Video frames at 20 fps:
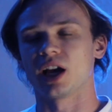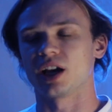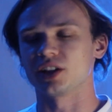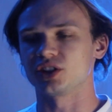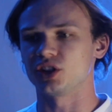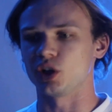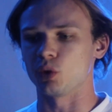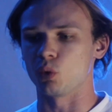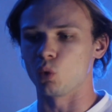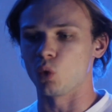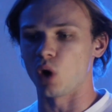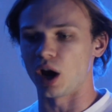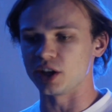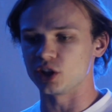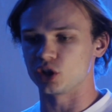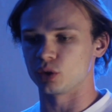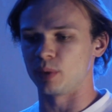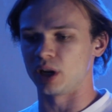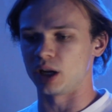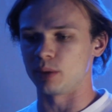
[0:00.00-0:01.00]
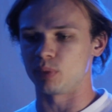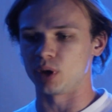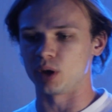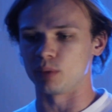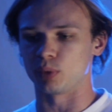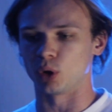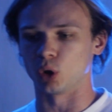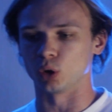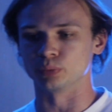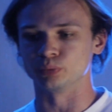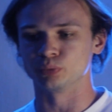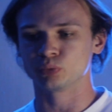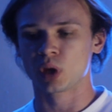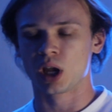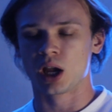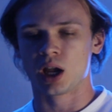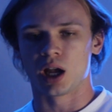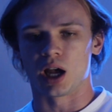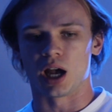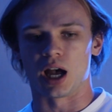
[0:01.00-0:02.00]
I see way too many people
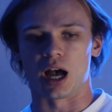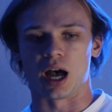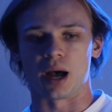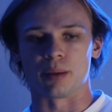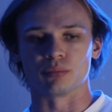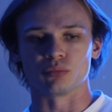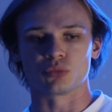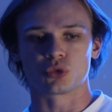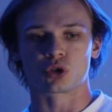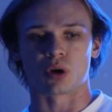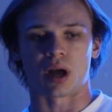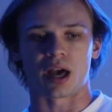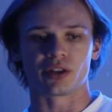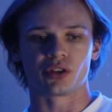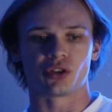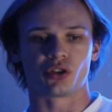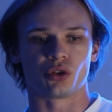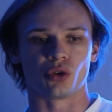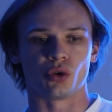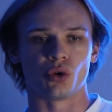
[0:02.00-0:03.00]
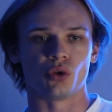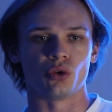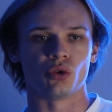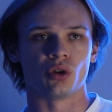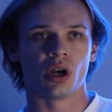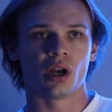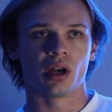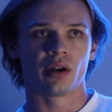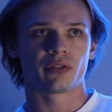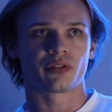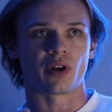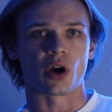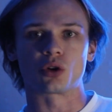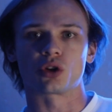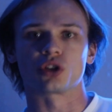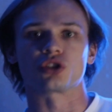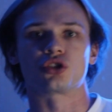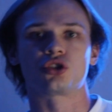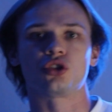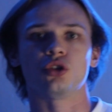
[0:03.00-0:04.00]
trying to
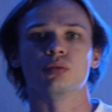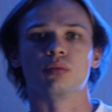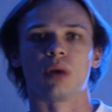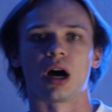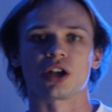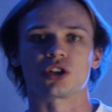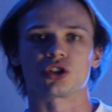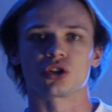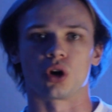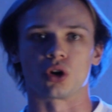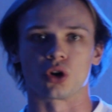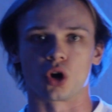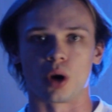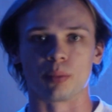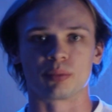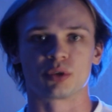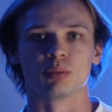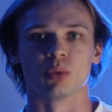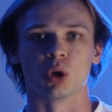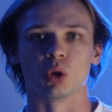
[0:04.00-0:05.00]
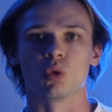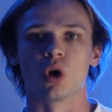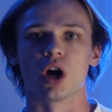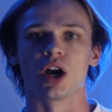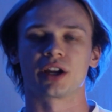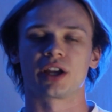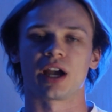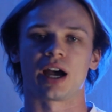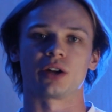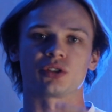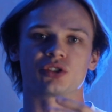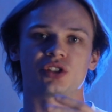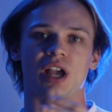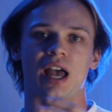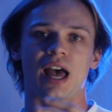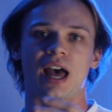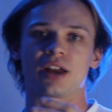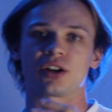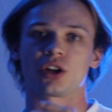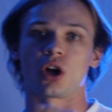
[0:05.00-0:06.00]
focus too much on optimal workouts
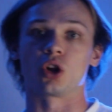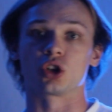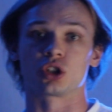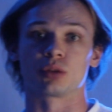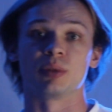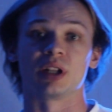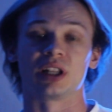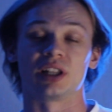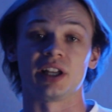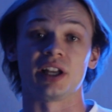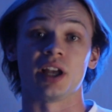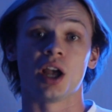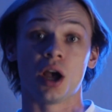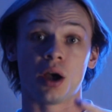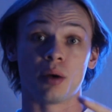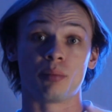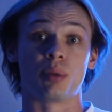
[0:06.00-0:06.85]
and ultimately